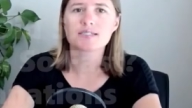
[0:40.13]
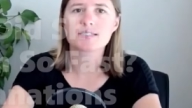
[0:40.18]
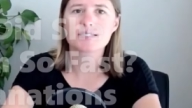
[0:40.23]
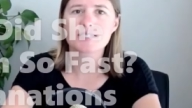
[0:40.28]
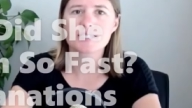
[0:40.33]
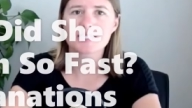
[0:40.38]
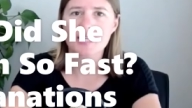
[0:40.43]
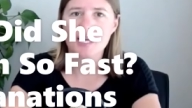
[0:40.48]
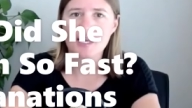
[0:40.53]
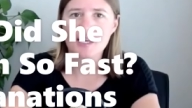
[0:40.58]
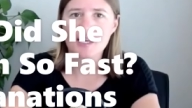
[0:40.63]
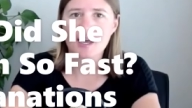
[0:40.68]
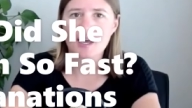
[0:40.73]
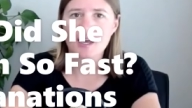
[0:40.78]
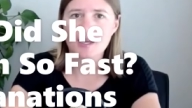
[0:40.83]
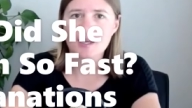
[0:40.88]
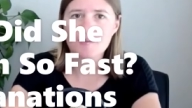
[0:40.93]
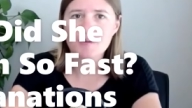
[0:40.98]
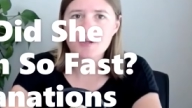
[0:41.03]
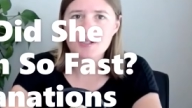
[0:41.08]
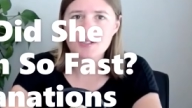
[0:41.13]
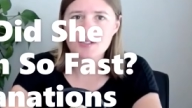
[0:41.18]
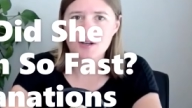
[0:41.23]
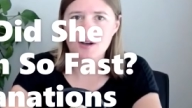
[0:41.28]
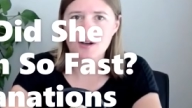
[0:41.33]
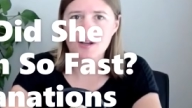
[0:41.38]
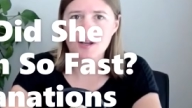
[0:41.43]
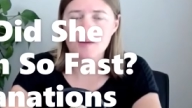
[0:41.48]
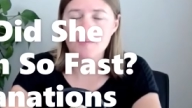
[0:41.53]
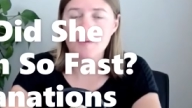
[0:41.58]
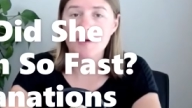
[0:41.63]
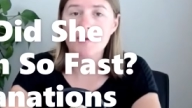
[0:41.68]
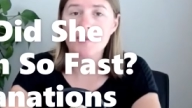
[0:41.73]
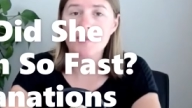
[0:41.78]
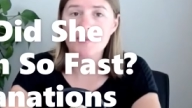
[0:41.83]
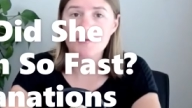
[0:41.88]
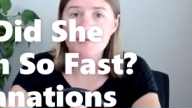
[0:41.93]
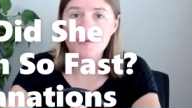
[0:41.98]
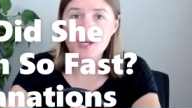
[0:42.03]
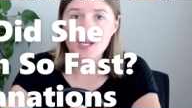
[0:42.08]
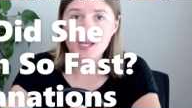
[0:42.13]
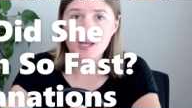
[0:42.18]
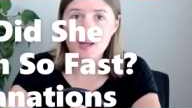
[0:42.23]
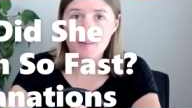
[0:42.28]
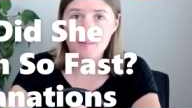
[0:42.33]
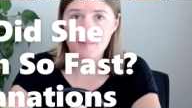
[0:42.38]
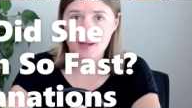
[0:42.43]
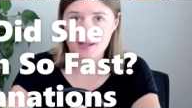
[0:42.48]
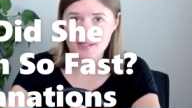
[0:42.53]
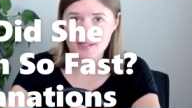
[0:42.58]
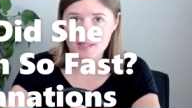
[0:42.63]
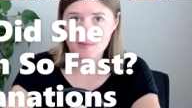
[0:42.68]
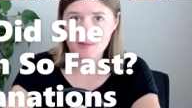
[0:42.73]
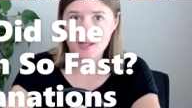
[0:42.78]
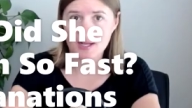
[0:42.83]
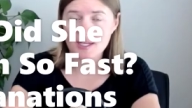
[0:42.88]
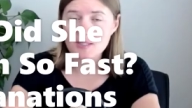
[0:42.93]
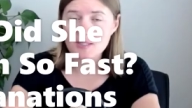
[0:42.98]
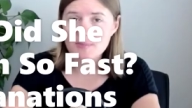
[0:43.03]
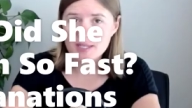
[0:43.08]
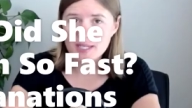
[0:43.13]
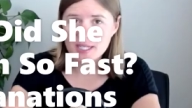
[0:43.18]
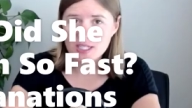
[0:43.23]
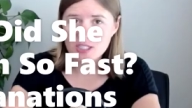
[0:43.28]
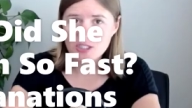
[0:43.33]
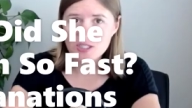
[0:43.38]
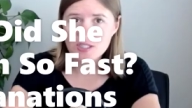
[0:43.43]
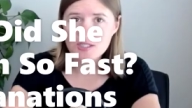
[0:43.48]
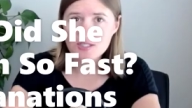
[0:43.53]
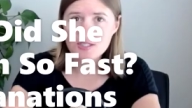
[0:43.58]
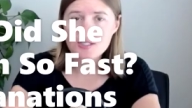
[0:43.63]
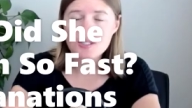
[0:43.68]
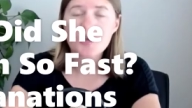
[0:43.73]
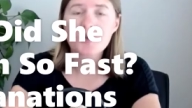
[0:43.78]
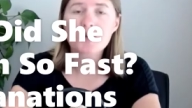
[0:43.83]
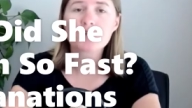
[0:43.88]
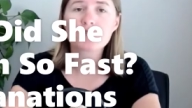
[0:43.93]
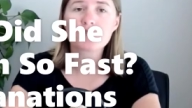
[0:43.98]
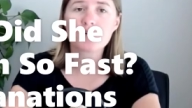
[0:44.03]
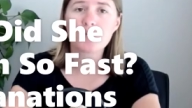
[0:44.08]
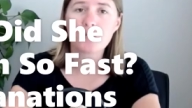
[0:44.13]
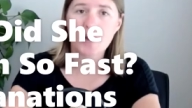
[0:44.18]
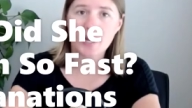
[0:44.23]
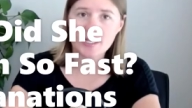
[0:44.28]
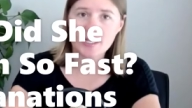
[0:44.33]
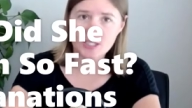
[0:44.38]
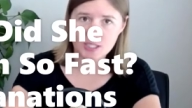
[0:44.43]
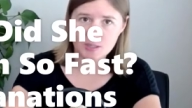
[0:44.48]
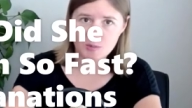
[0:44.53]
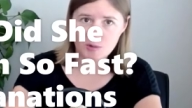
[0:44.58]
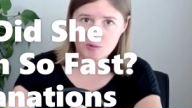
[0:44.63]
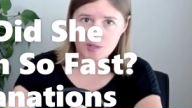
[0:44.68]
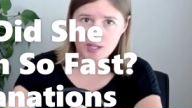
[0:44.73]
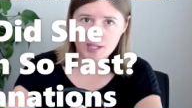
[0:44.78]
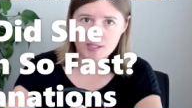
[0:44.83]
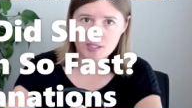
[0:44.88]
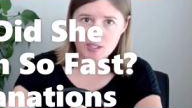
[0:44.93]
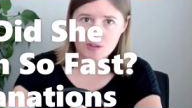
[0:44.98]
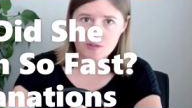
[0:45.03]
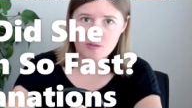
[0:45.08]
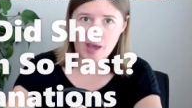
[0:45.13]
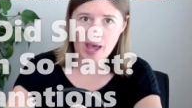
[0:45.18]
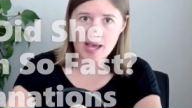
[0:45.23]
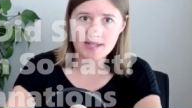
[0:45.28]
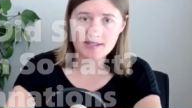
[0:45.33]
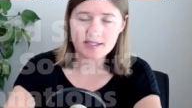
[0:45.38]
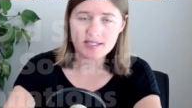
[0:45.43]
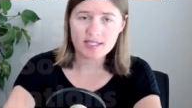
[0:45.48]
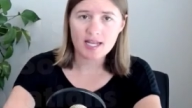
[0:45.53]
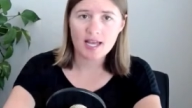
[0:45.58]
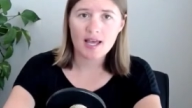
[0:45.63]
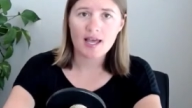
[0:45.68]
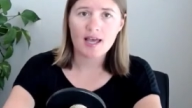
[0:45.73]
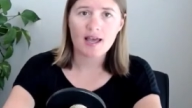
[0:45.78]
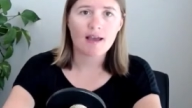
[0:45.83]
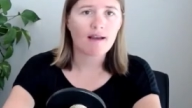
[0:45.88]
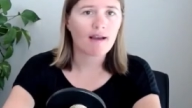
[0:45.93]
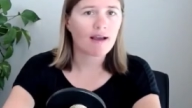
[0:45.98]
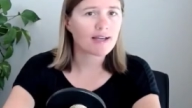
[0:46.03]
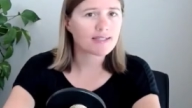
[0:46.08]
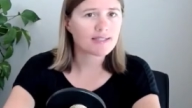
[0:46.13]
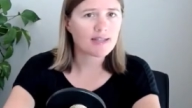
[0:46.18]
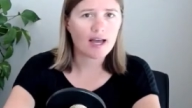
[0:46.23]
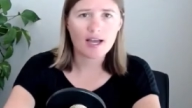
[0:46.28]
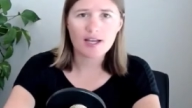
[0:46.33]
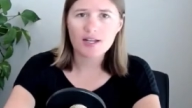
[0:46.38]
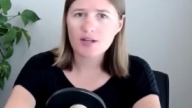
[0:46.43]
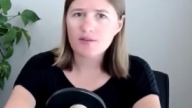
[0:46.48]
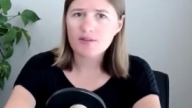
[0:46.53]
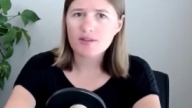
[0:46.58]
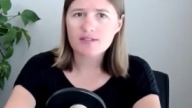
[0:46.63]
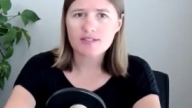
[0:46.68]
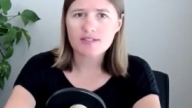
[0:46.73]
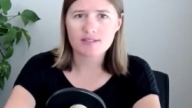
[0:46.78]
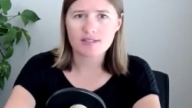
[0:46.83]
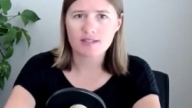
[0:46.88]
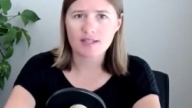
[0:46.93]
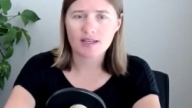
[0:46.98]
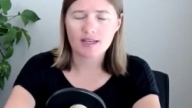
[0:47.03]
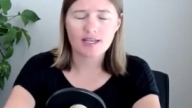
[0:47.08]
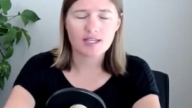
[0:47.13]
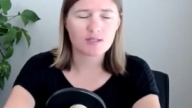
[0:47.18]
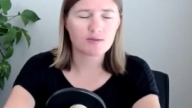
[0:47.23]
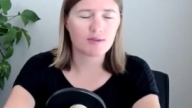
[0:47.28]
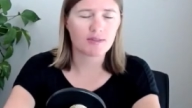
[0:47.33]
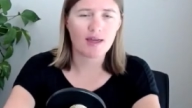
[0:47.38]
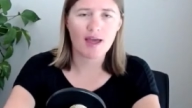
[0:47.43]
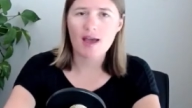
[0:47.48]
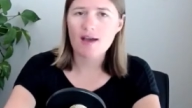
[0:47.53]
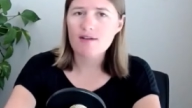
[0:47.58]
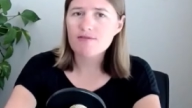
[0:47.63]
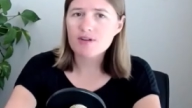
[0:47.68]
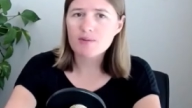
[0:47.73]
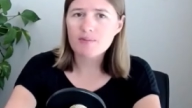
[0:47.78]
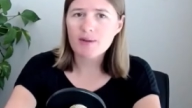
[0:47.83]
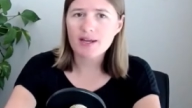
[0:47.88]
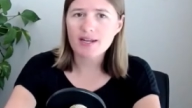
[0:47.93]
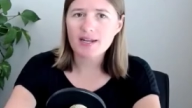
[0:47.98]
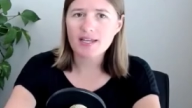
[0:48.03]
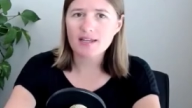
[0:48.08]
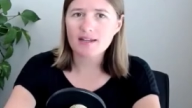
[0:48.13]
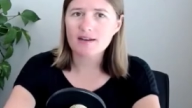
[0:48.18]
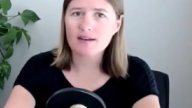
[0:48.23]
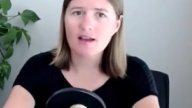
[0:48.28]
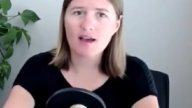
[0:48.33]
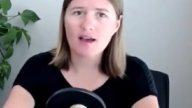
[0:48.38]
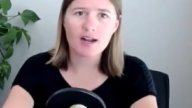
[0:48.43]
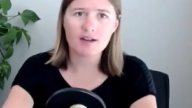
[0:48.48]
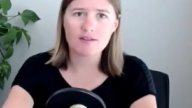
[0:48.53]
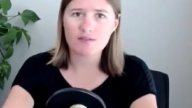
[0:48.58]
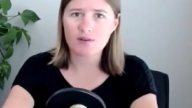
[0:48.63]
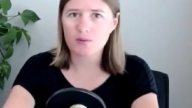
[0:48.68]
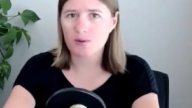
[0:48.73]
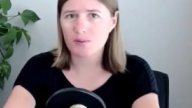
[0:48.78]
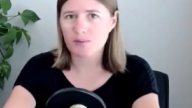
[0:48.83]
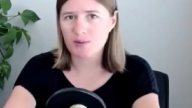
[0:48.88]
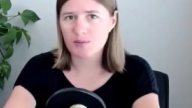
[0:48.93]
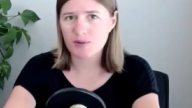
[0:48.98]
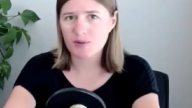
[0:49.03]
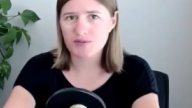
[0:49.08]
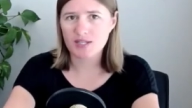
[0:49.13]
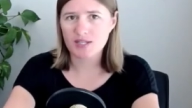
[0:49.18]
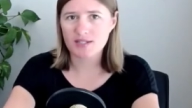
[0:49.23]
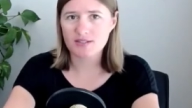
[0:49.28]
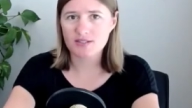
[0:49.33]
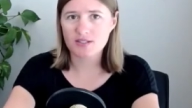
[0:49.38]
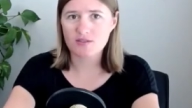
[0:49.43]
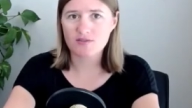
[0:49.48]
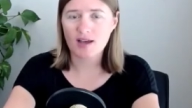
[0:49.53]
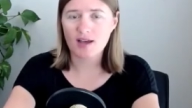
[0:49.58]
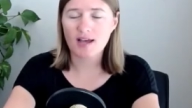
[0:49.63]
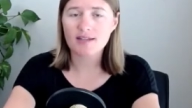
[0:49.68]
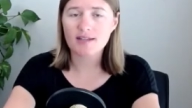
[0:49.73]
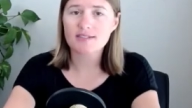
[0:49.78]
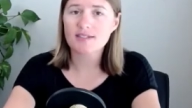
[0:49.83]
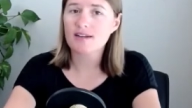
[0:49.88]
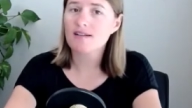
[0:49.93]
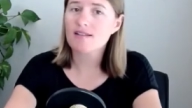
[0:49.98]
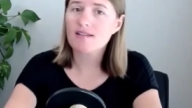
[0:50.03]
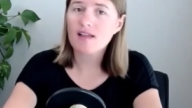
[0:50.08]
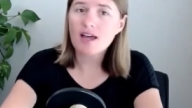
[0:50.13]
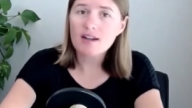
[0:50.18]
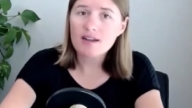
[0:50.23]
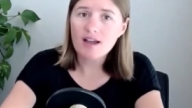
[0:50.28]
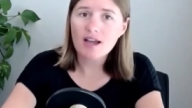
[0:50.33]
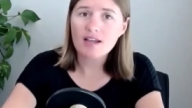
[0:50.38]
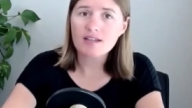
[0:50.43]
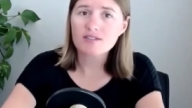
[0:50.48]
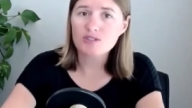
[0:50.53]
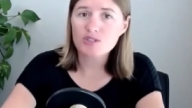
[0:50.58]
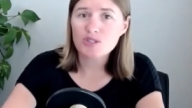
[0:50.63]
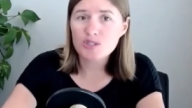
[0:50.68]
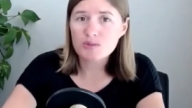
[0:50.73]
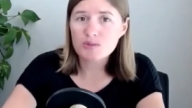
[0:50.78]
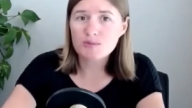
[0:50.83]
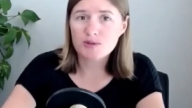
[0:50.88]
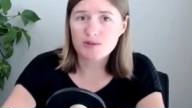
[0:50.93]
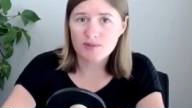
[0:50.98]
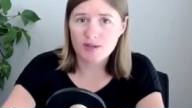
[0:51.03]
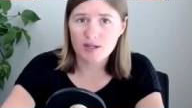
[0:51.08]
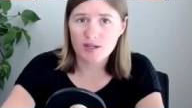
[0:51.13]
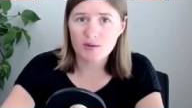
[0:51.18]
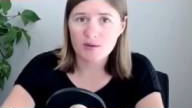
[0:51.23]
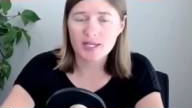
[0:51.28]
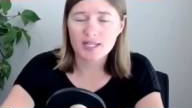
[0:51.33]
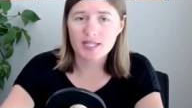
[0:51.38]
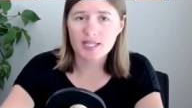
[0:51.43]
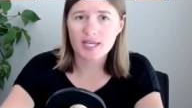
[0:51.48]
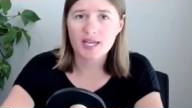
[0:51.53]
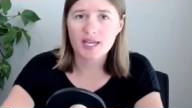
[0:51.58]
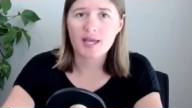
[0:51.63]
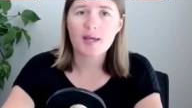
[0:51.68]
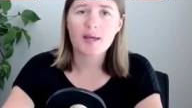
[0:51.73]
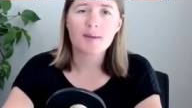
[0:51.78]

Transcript: Today, I am going to talk about 3 possible explanations for why she moved on so fast. And guys, I know this isn't the case with everybody. Not every woman moves on so fast, and a lot of guys do move on quickly.